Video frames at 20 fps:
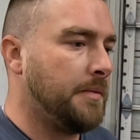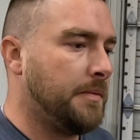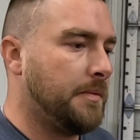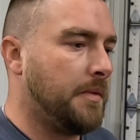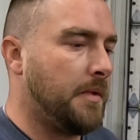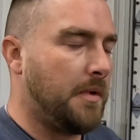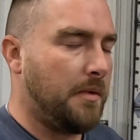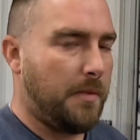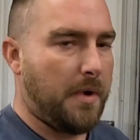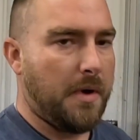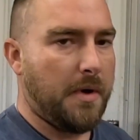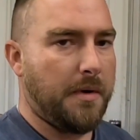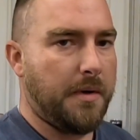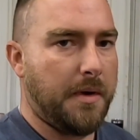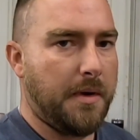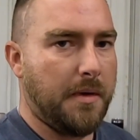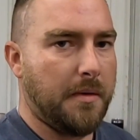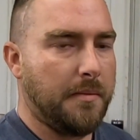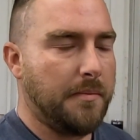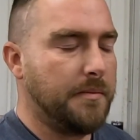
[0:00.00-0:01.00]
a while
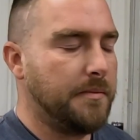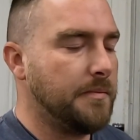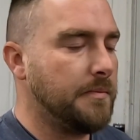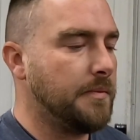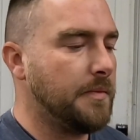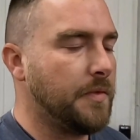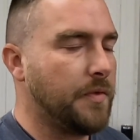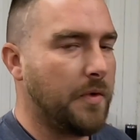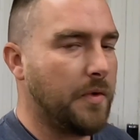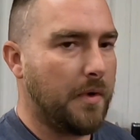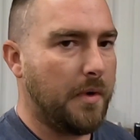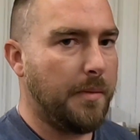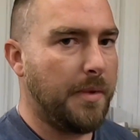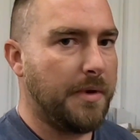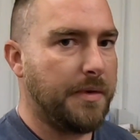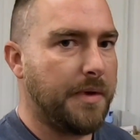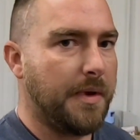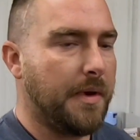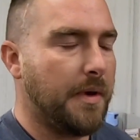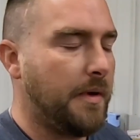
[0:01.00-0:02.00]
now. Sorry
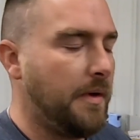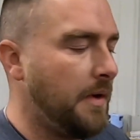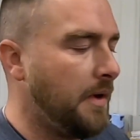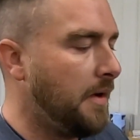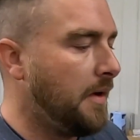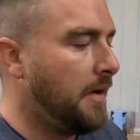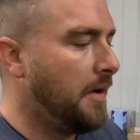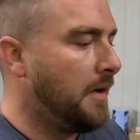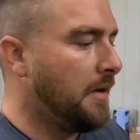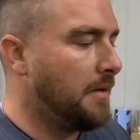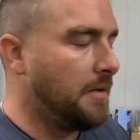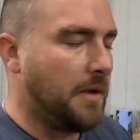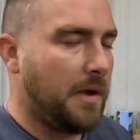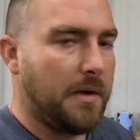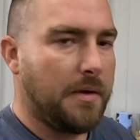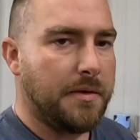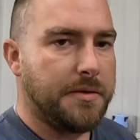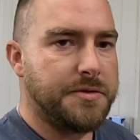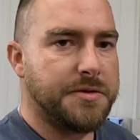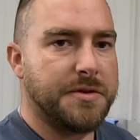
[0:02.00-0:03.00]
about that. A lot of
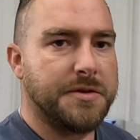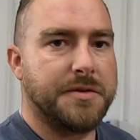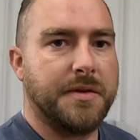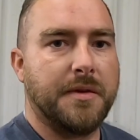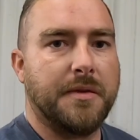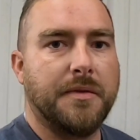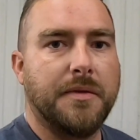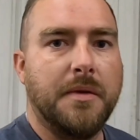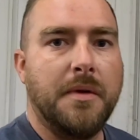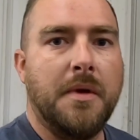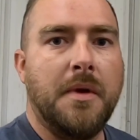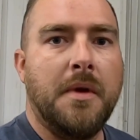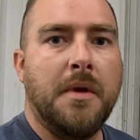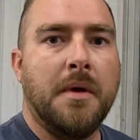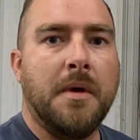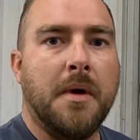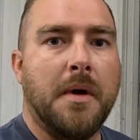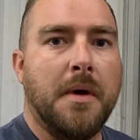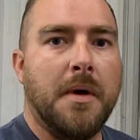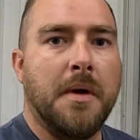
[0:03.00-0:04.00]
logistics.
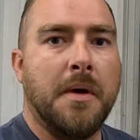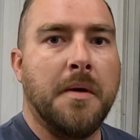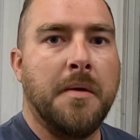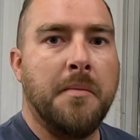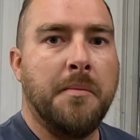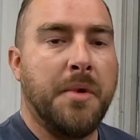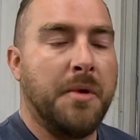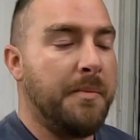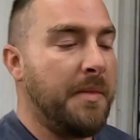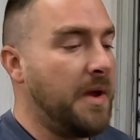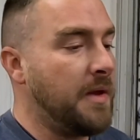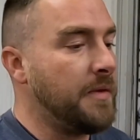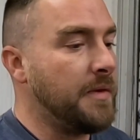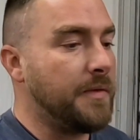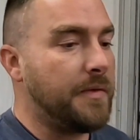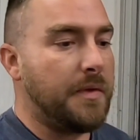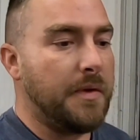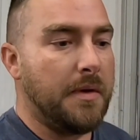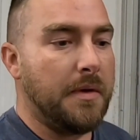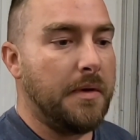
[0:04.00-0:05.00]
But man, this
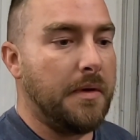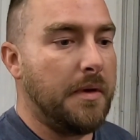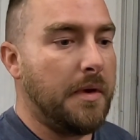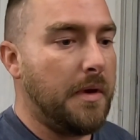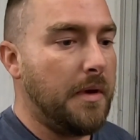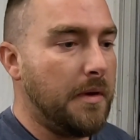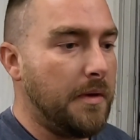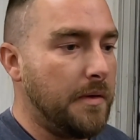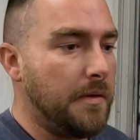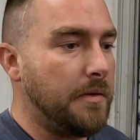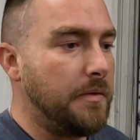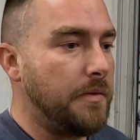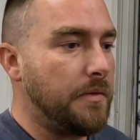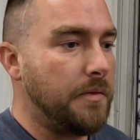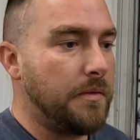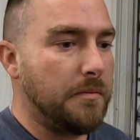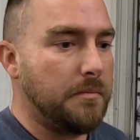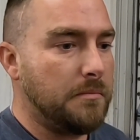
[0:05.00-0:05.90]
thing it's